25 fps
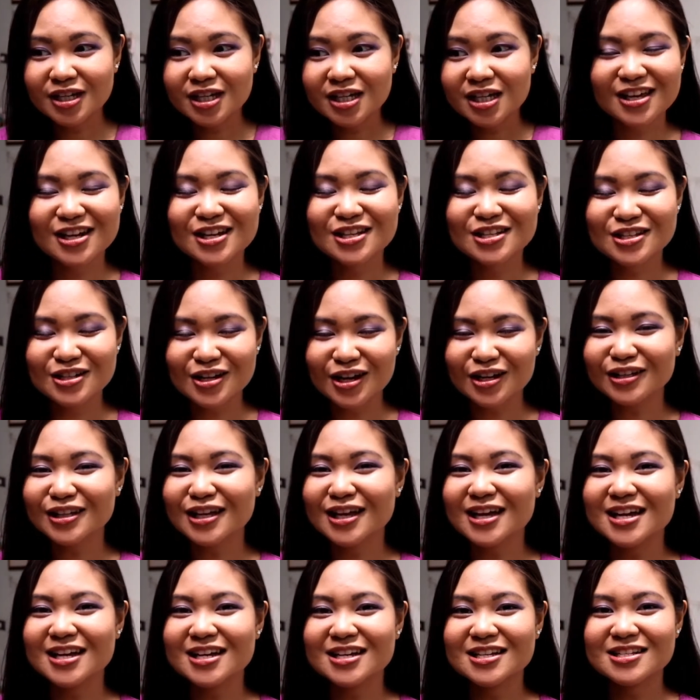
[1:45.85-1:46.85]
It is not
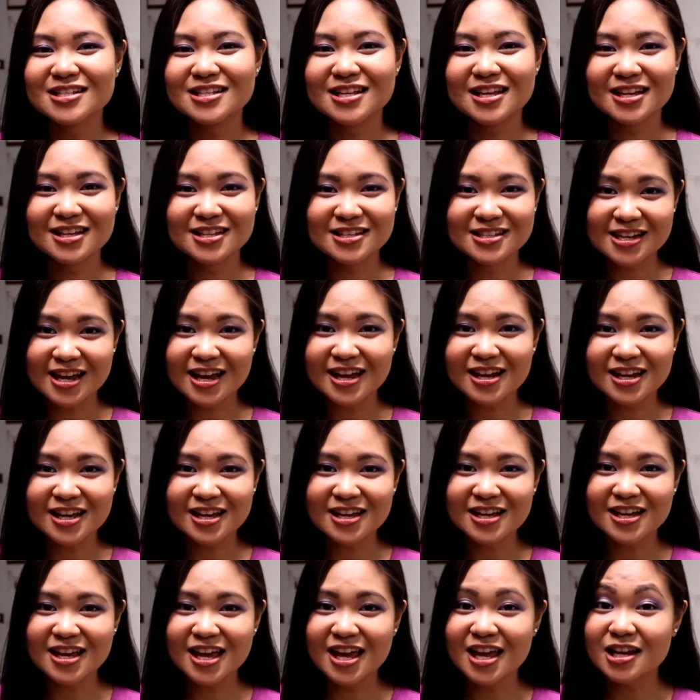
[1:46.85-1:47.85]
as
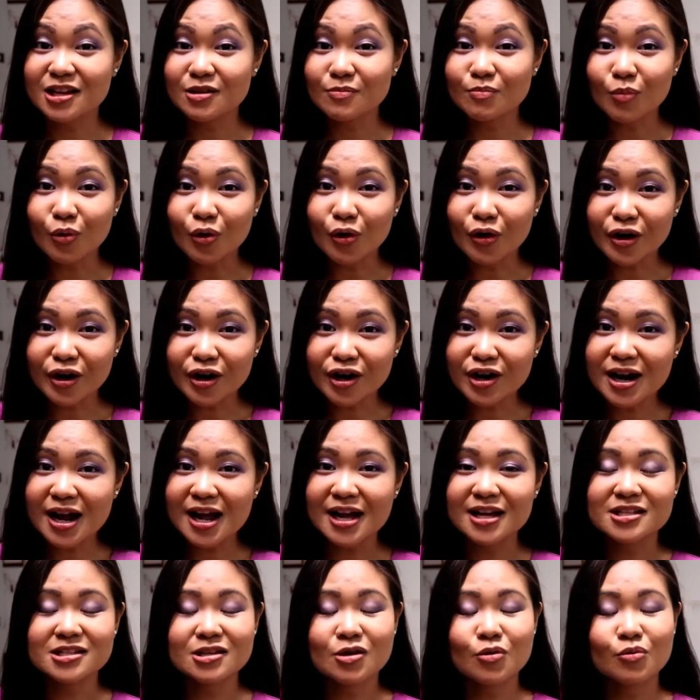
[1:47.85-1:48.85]
exciting anymore
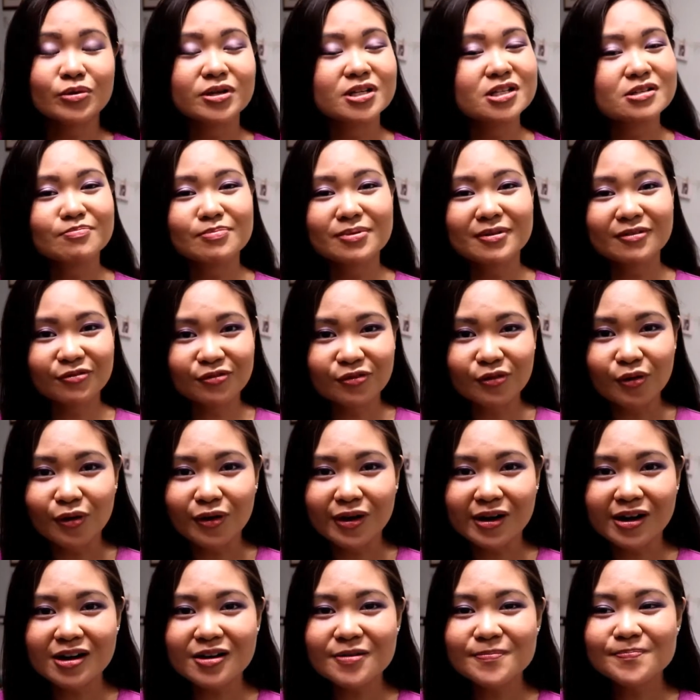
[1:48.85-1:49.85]
as it was
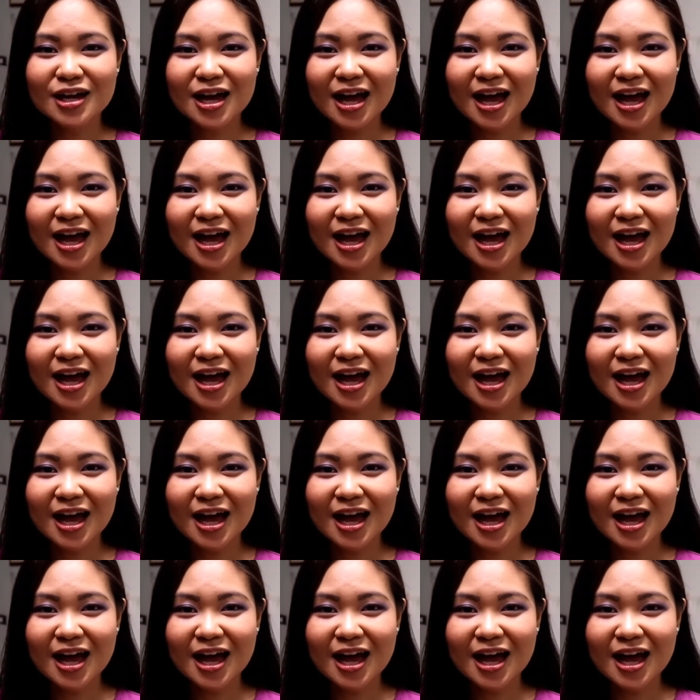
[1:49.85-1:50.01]
before.